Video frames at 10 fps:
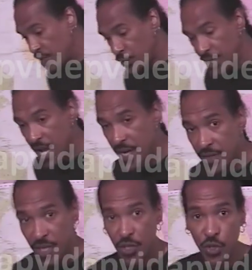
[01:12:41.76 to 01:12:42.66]
in Granada
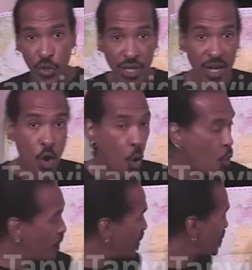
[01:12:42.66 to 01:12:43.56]
they took
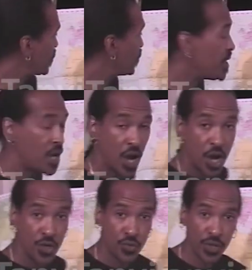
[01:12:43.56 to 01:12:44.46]
over three
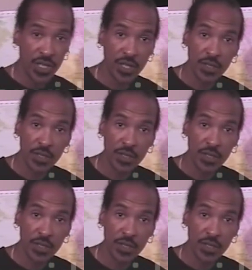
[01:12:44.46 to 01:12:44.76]
hundred